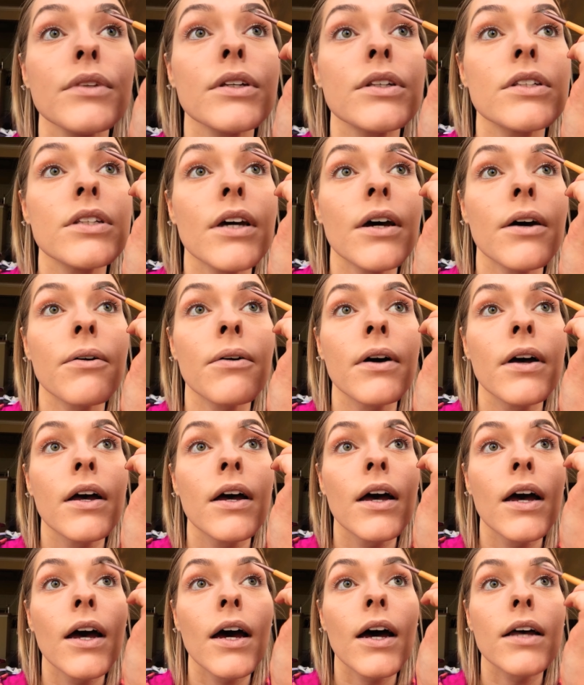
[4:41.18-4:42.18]
So
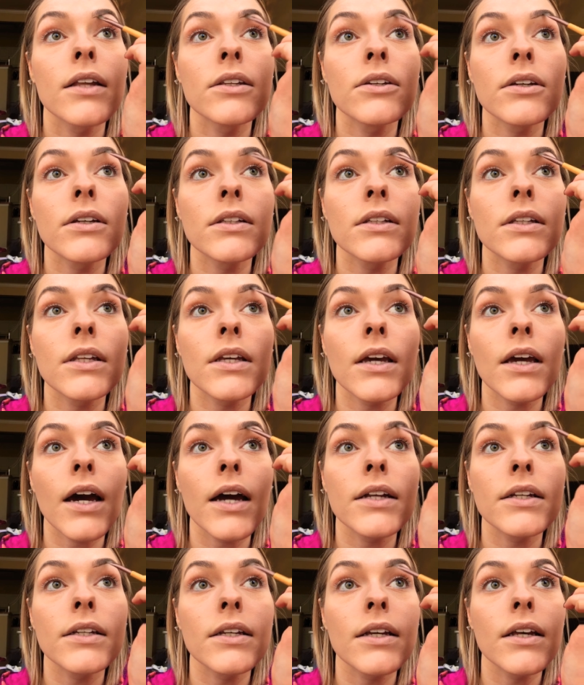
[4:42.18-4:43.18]
as you can see,
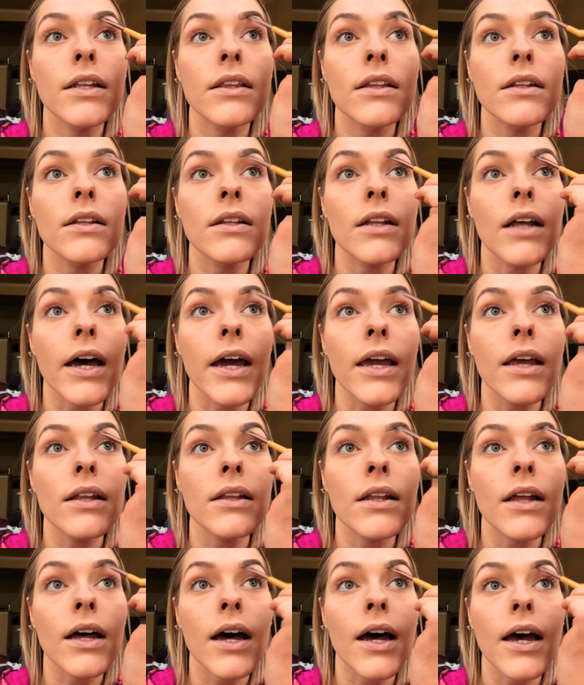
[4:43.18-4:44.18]
I did the light
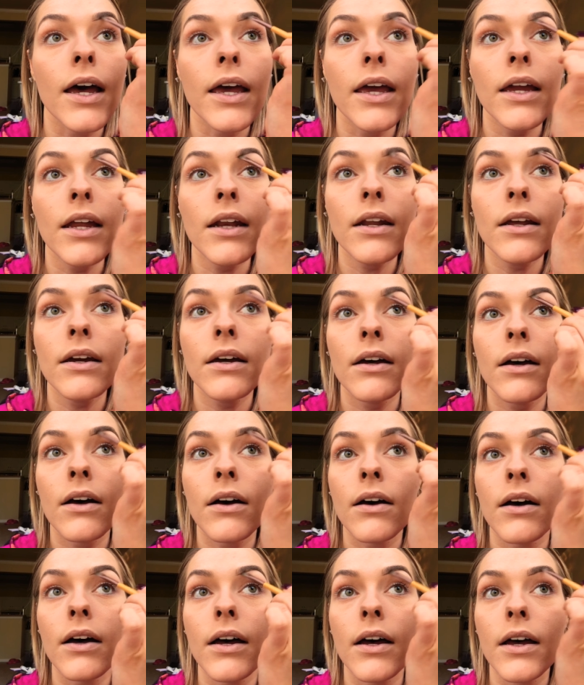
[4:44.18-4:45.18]
line
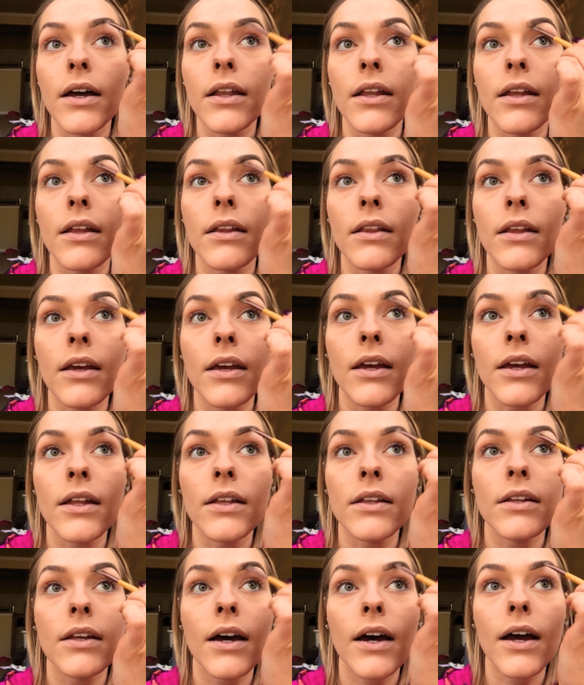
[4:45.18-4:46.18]
on the
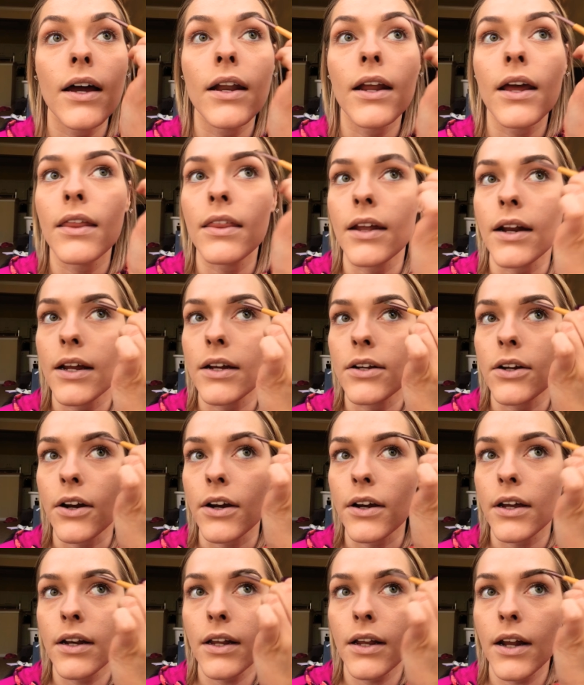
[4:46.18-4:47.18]
inside and then I
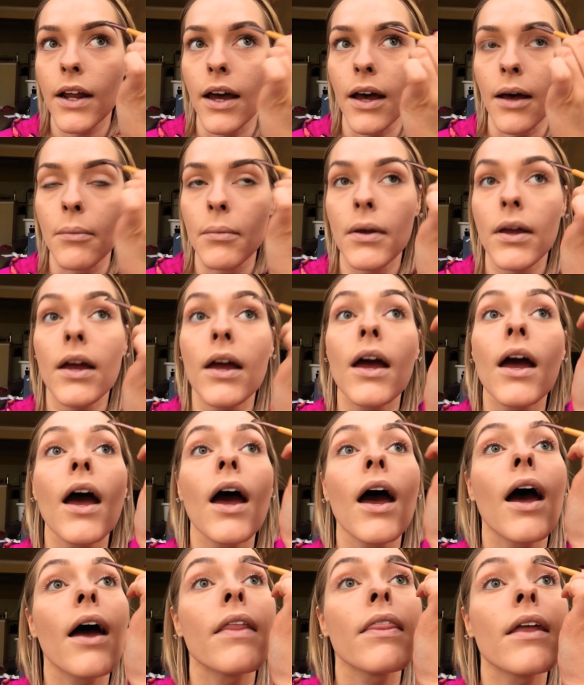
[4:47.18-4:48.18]
darkened it up.
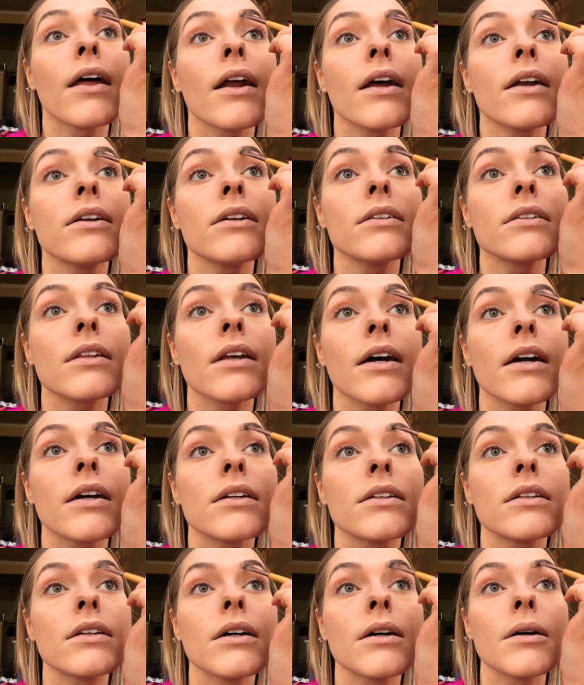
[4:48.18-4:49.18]
And then I just
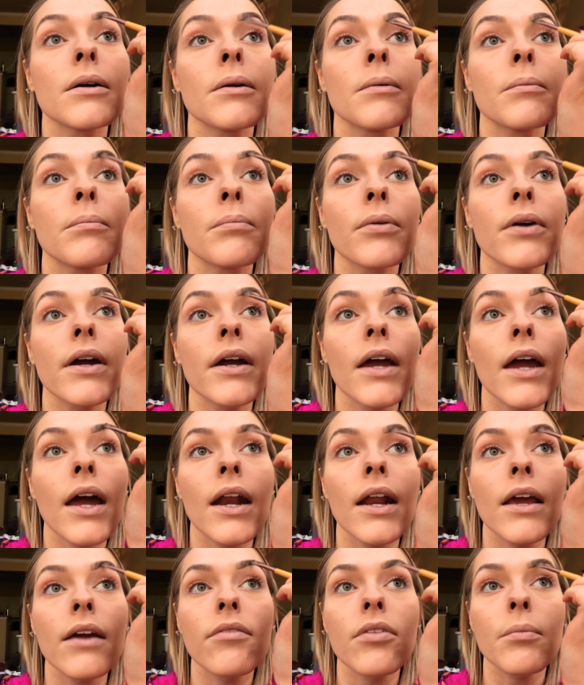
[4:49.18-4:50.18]
like to bring
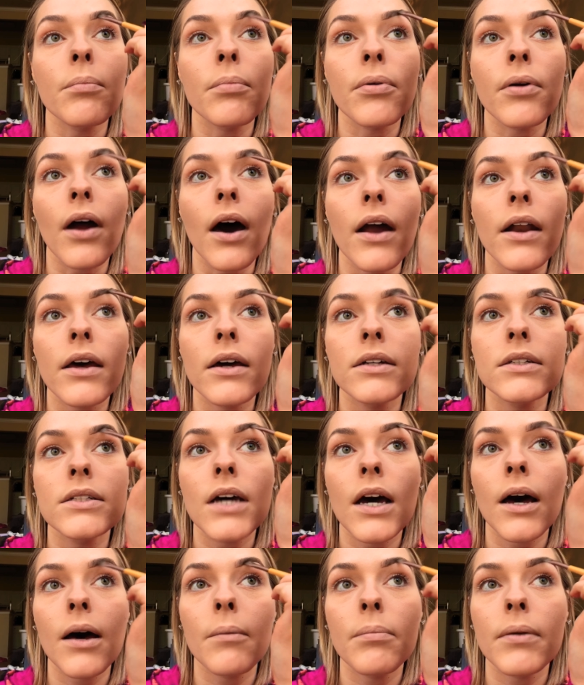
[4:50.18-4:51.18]
any of the product
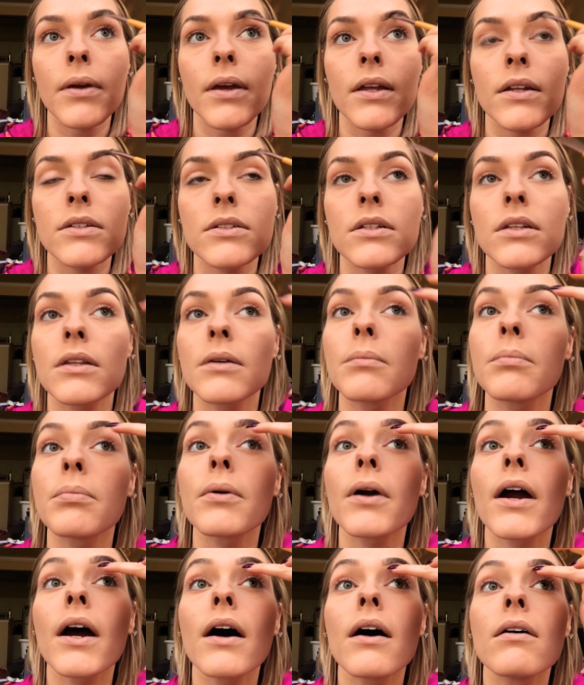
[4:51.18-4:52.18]
up into the
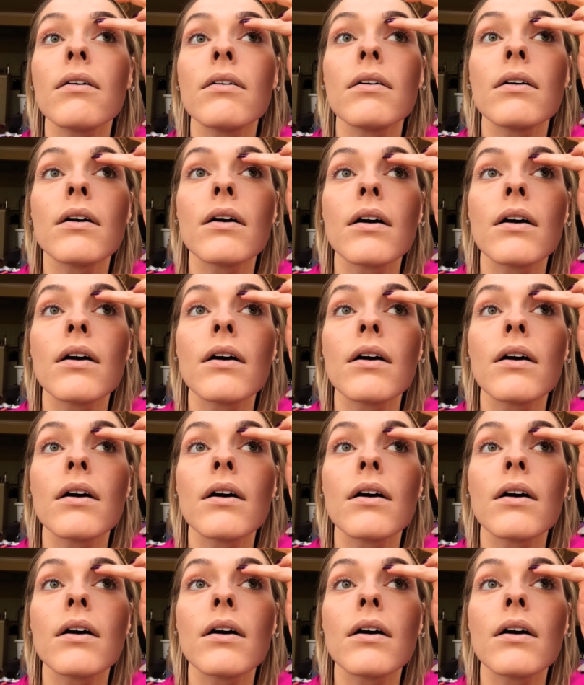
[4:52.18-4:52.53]
brow.